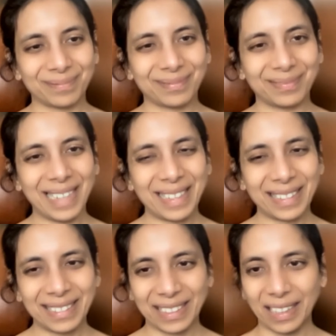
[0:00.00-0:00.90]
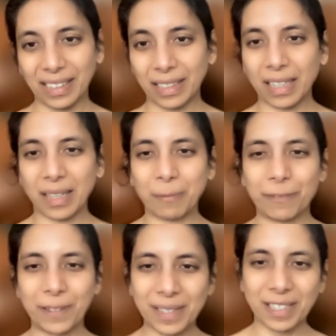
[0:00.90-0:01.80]
Yeah, indeed.
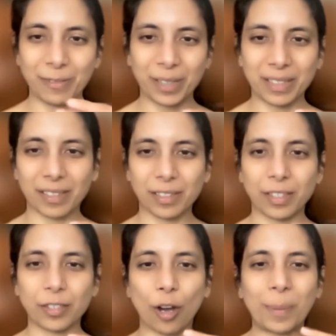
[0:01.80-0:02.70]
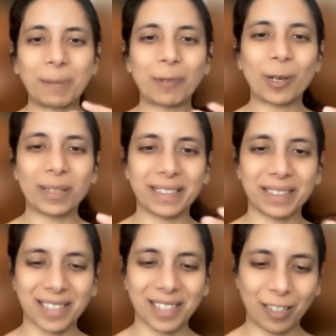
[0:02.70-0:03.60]
First, even just the topic modeling
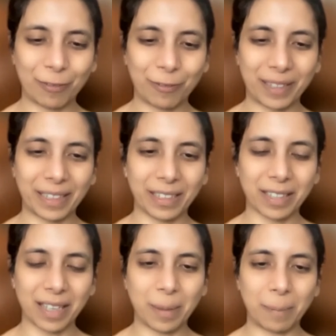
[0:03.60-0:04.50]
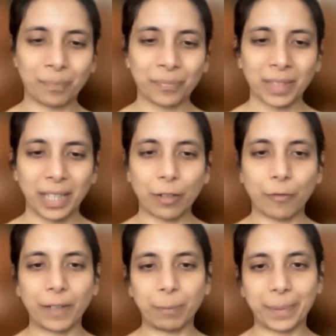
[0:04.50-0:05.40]
itself, right?
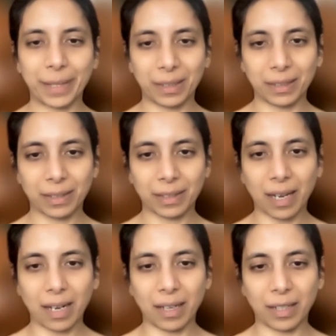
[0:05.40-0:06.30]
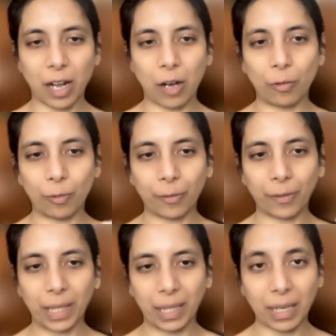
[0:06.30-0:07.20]
We built now
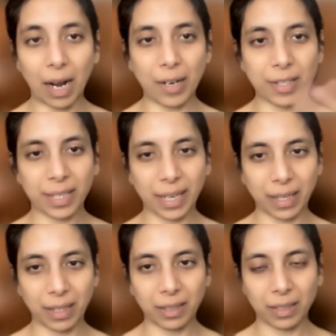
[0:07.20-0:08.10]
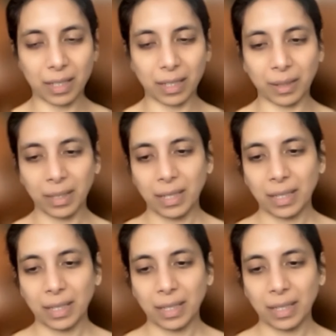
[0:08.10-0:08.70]
large scale,